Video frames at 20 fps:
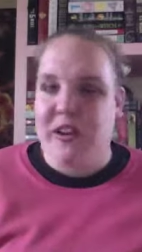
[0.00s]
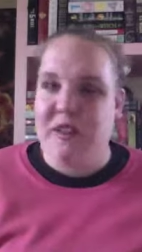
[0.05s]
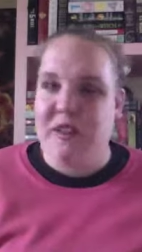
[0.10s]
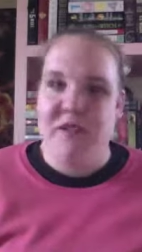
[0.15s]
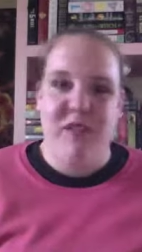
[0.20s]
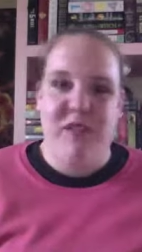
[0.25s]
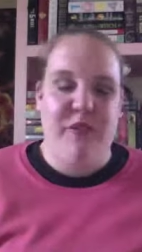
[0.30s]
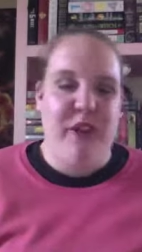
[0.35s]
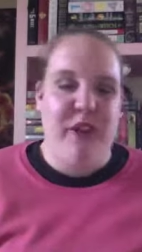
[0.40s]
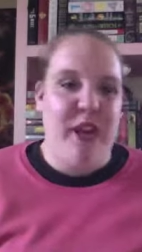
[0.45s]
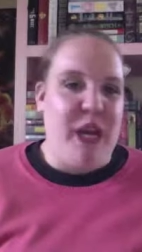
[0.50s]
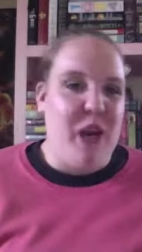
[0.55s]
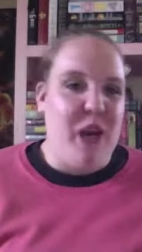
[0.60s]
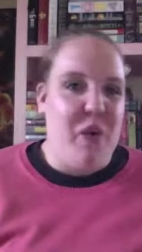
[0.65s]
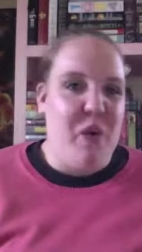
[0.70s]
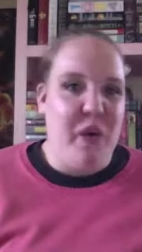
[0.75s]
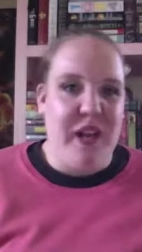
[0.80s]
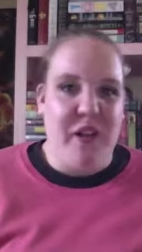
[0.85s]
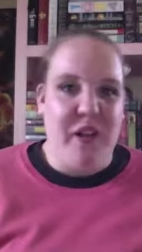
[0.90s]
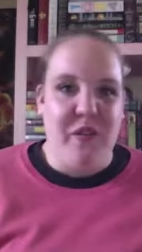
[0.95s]
It was a very
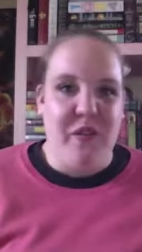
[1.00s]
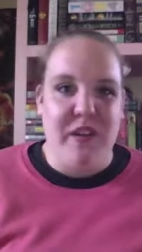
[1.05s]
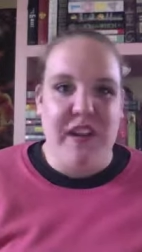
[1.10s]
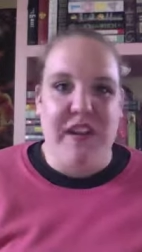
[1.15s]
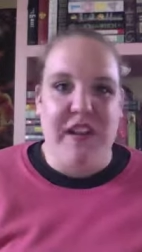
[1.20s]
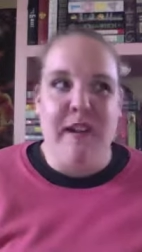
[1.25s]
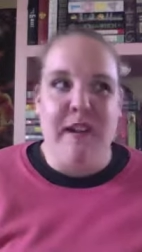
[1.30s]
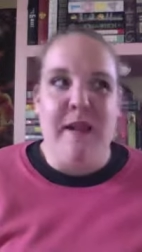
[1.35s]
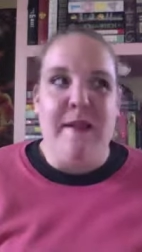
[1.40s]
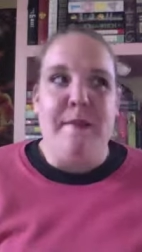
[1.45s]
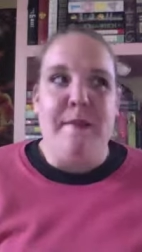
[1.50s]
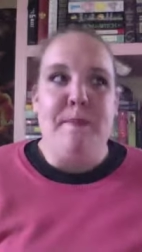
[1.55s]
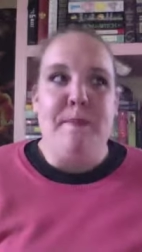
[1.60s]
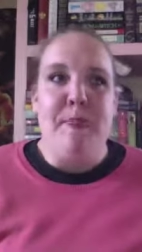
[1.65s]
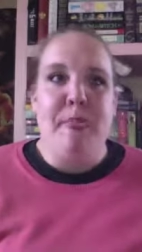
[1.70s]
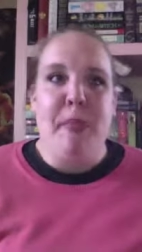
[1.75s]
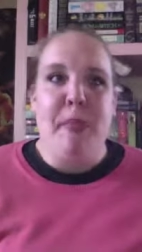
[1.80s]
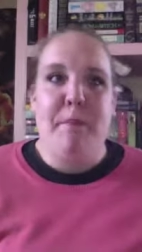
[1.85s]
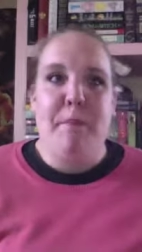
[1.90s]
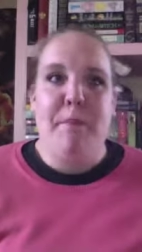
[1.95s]
quick read,
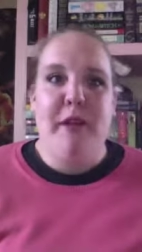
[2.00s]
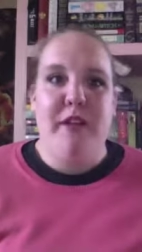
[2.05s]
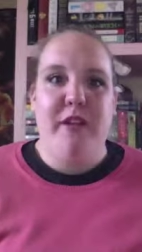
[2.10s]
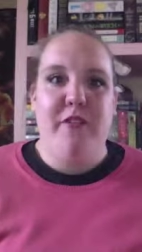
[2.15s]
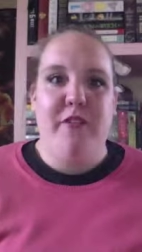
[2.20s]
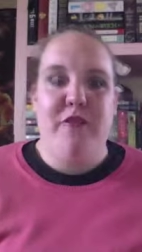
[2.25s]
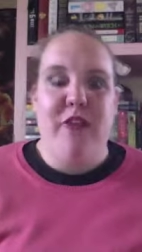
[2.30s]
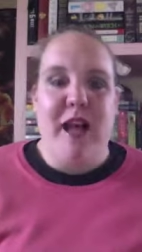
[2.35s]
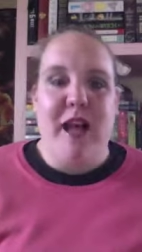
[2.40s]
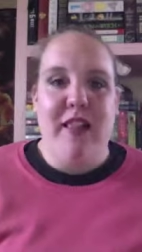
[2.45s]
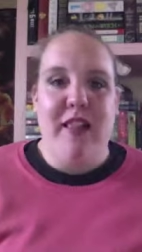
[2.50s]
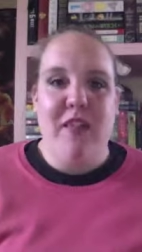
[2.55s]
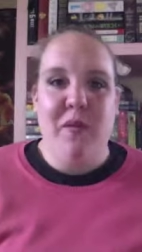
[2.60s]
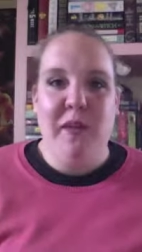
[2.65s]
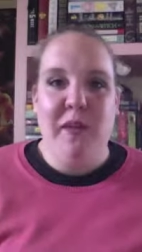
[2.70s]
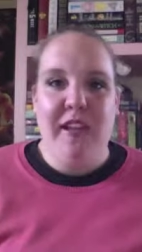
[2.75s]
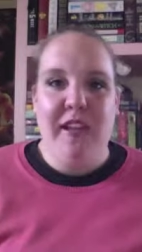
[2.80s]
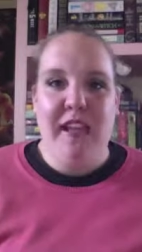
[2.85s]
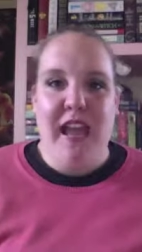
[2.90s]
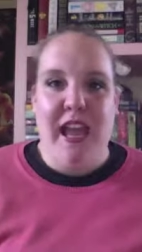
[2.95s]
but
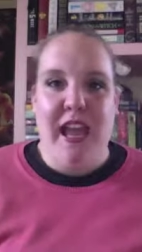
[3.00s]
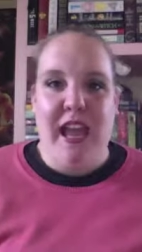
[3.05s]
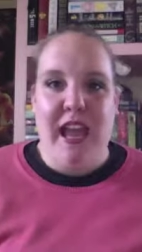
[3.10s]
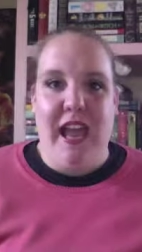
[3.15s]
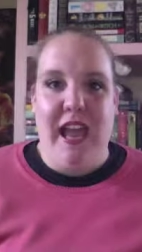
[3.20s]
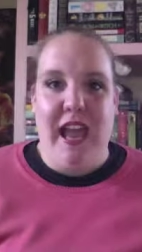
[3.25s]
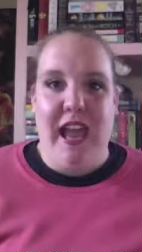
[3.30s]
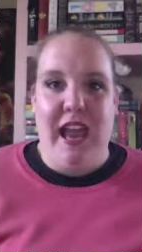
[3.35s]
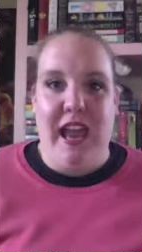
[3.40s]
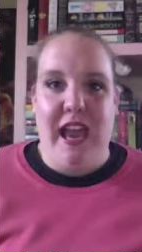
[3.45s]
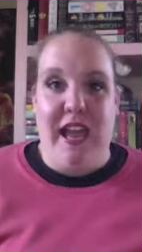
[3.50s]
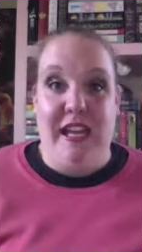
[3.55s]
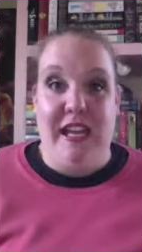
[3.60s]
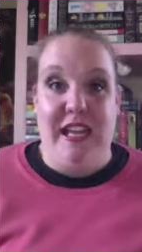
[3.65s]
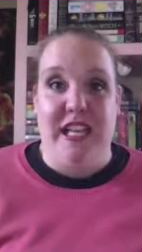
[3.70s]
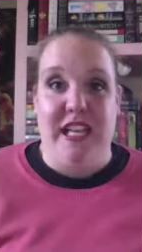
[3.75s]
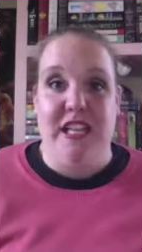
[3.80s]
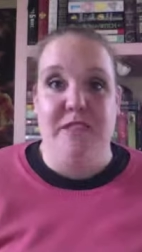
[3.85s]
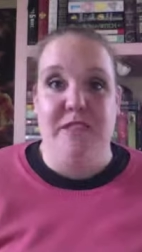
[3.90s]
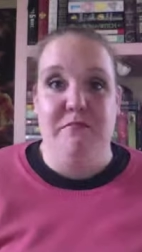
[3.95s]
following an
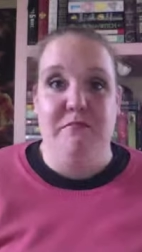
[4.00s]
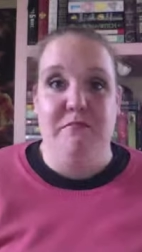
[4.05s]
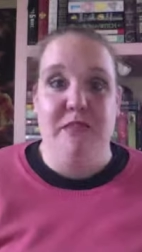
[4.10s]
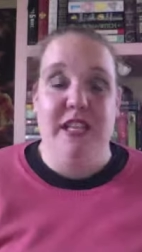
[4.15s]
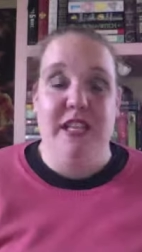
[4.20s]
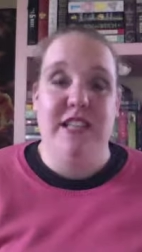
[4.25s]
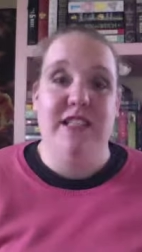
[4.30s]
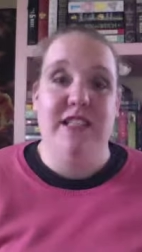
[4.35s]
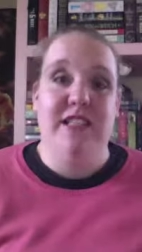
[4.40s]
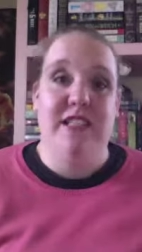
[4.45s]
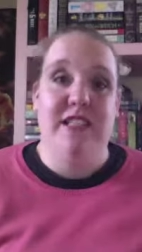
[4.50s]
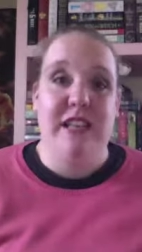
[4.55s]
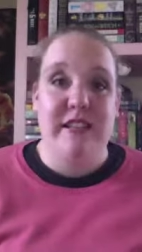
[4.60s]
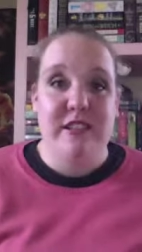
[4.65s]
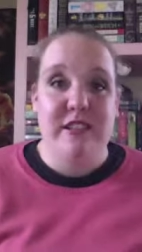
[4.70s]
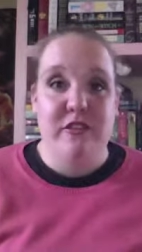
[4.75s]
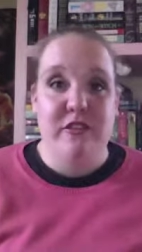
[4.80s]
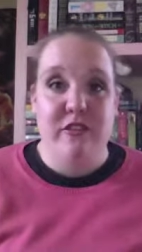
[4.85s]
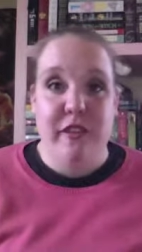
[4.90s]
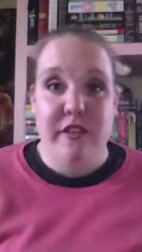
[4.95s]
admitted
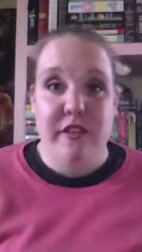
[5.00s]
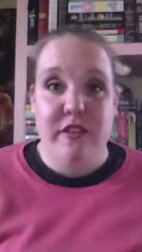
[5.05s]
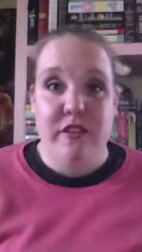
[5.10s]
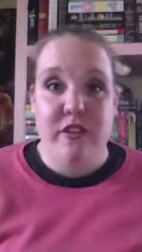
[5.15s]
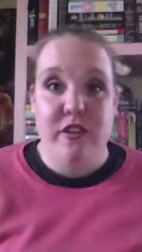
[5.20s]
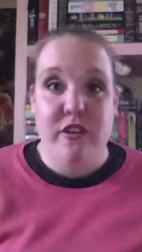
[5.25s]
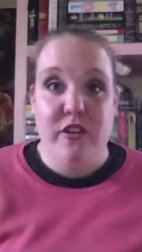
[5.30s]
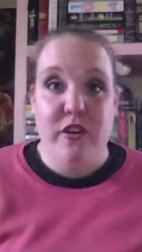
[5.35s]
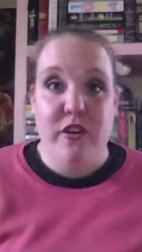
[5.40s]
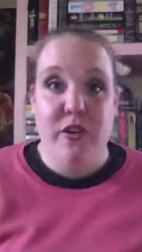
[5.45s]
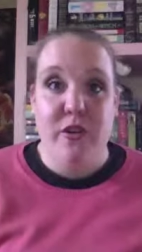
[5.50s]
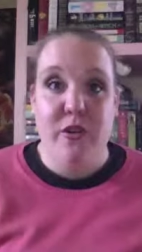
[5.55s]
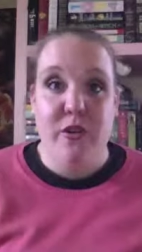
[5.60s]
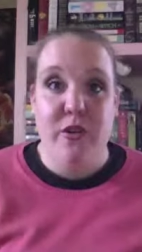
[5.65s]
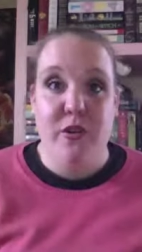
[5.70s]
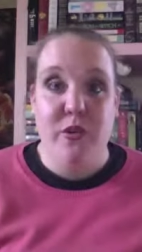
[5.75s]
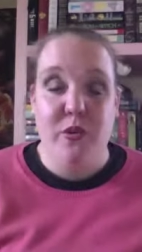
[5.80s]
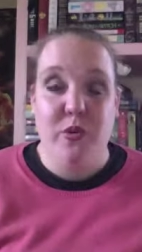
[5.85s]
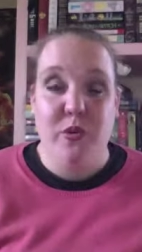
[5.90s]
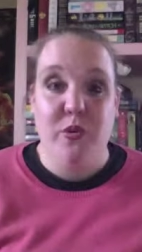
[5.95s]
sex offender
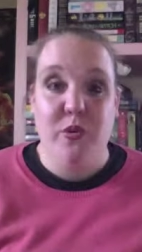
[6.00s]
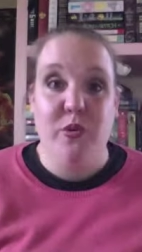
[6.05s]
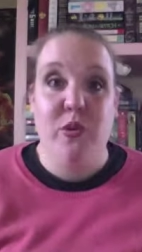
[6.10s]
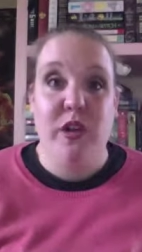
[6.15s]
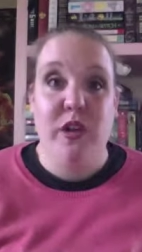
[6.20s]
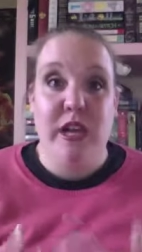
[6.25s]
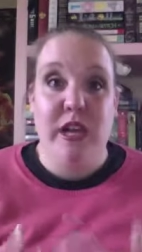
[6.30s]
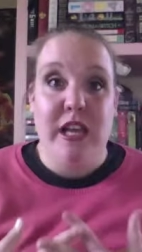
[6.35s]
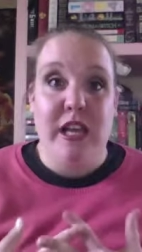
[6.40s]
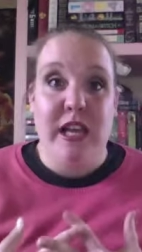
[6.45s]
who